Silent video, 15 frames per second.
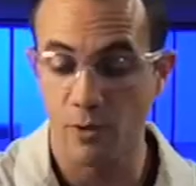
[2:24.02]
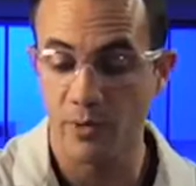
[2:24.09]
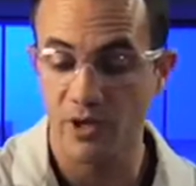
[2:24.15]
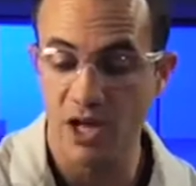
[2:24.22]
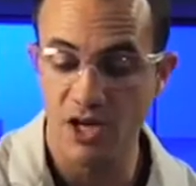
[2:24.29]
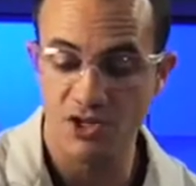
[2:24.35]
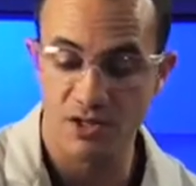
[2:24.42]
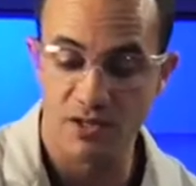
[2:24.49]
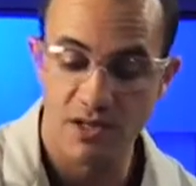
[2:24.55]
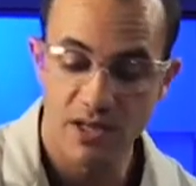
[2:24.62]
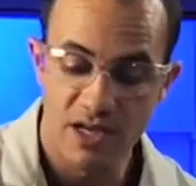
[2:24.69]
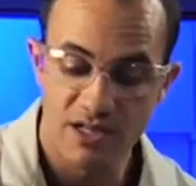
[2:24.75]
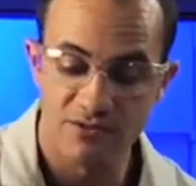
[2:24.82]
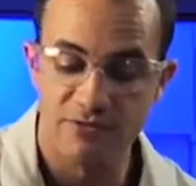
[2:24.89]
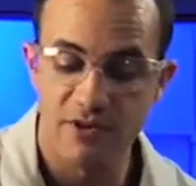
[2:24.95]
formulation
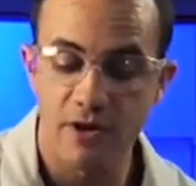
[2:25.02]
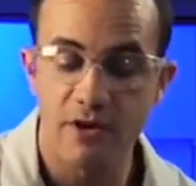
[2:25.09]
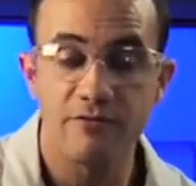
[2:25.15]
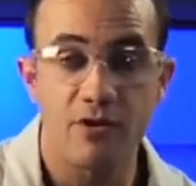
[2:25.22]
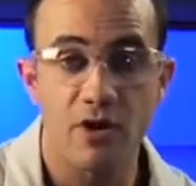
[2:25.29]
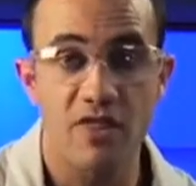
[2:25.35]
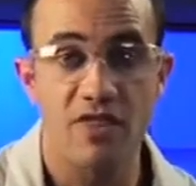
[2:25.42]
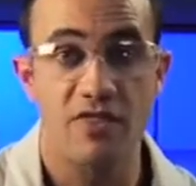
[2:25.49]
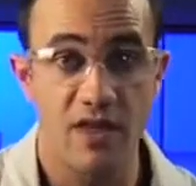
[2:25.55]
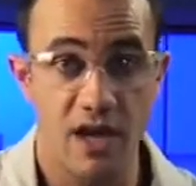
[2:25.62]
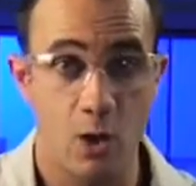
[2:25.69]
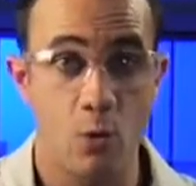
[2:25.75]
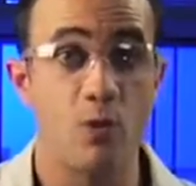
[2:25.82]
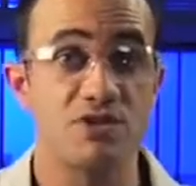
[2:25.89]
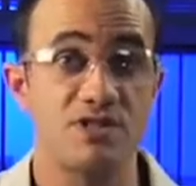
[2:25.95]
is very, very
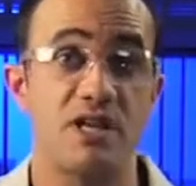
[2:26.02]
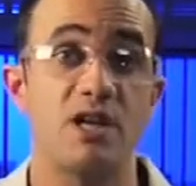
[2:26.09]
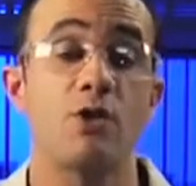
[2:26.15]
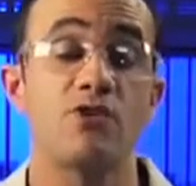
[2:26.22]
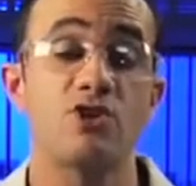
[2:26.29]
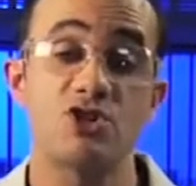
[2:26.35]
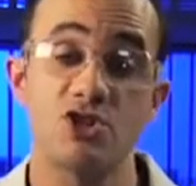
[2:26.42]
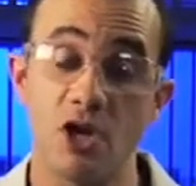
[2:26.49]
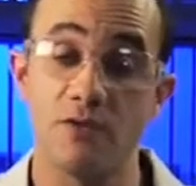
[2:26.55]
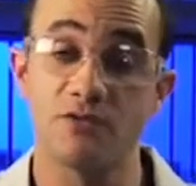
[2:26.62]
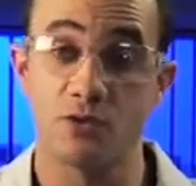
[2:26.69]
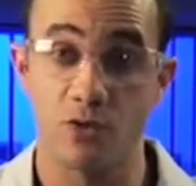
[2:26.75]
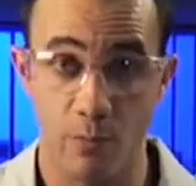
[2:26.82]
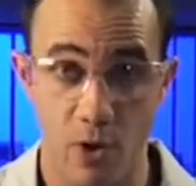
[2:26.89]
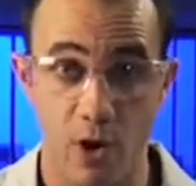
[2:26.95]
thick while sitting on the shelf,
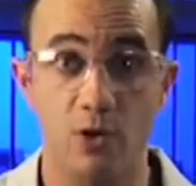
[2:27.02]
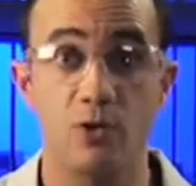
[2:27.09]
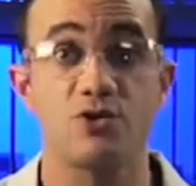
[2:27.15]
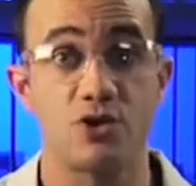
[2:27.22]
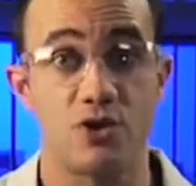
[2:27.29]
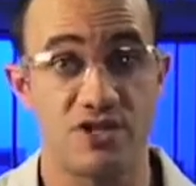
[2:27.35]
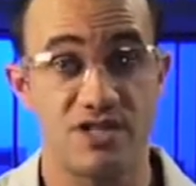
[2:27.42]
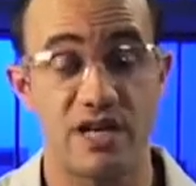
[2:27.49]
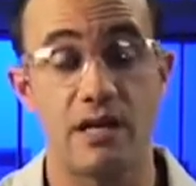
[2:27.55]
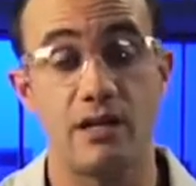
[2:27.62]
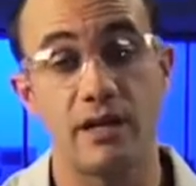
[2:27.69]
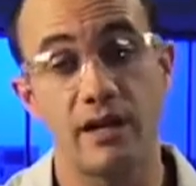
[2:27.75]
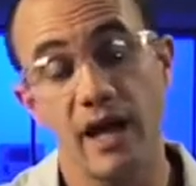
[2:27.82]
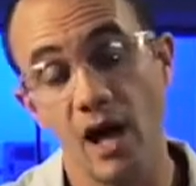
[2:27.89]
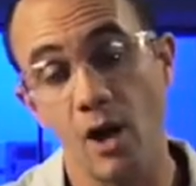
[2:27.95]
so the particles aren't
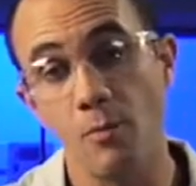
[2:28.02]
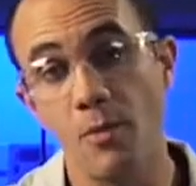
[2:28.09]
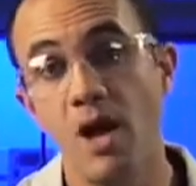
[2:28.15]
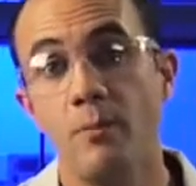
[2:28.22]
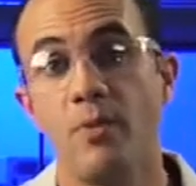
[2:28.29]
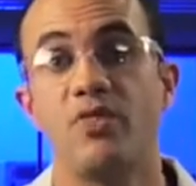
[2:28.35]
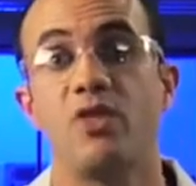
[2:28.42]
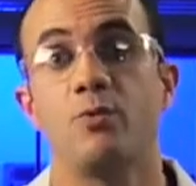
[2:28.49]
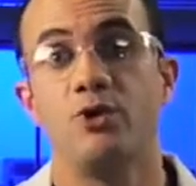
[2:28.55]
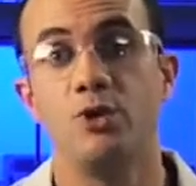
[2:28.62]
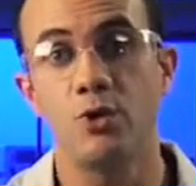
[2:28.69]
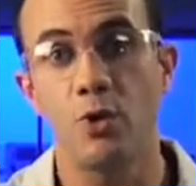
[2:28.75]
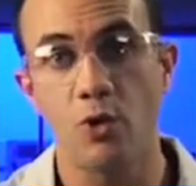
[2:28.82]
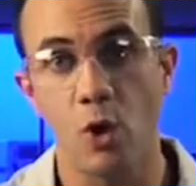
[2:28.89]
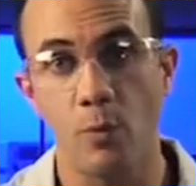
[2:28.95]
settling out. But then when
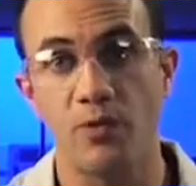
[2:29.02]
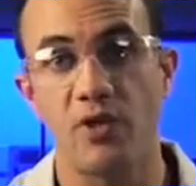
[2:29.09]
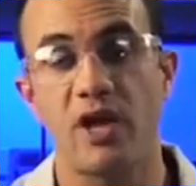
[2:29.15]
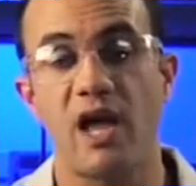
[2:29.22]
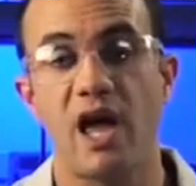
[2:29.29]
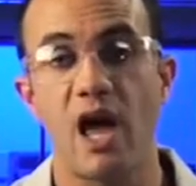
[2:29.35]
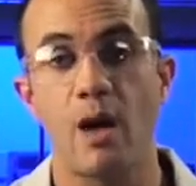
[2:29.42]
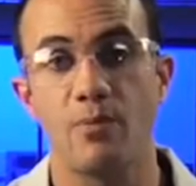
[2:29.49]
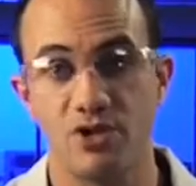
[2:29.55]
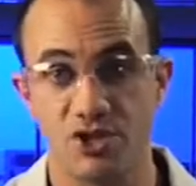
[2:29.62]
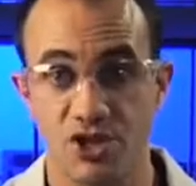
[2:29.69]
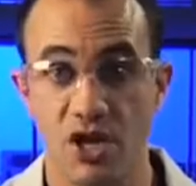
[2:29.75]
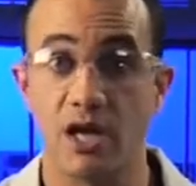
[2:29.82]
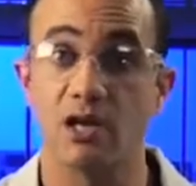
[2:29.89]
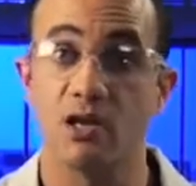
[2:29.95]
you go to open the cap and
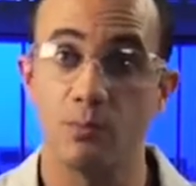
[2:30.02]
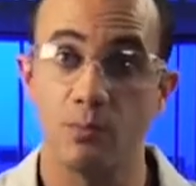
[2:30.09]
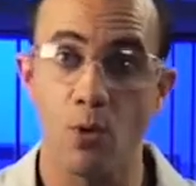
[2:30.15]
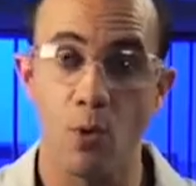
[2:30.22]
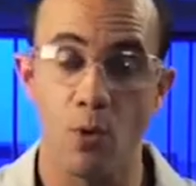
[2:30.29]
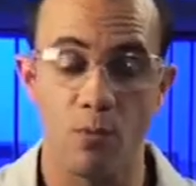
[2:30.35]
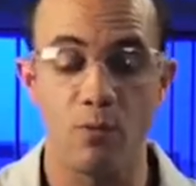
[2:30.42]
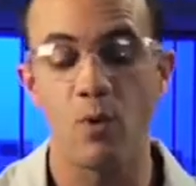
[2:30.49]
shake it and pour